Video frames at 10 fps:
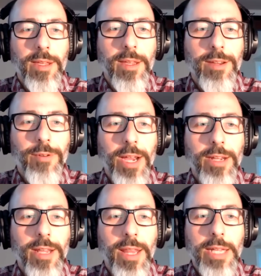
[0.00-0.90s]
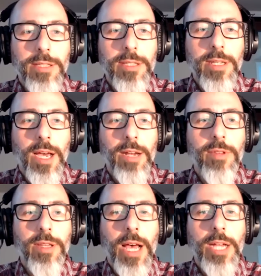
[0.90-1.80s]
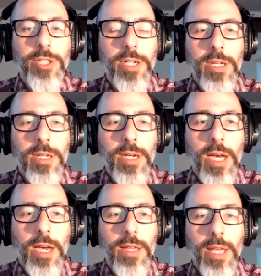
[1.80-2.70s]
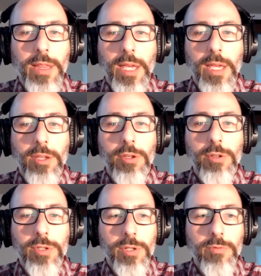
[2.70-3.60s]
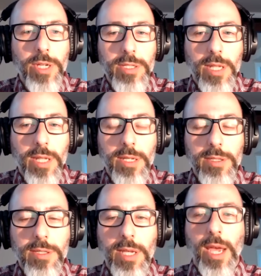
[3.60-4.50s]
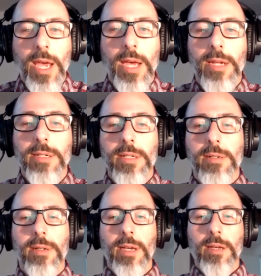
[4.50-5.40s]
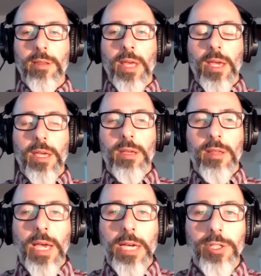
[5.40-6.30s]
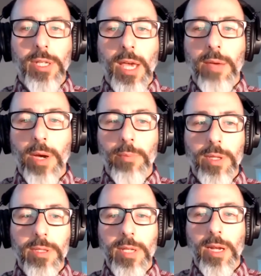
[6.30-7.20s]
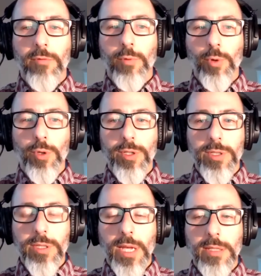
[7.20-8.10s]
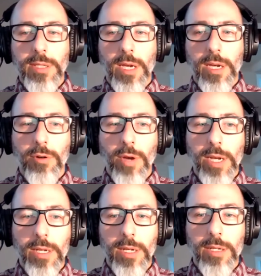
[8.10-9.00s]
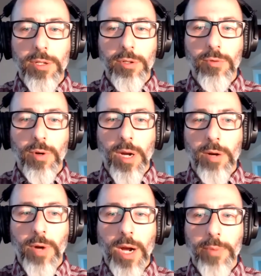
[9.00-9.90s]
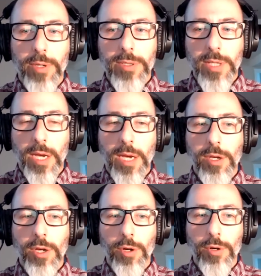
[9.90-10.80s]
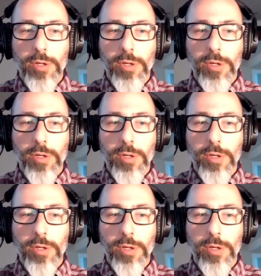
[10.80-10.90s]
Right? And that's kind of the logic that they use to reason this. And they actually came up with a set of rules that's credited to Robert Koch.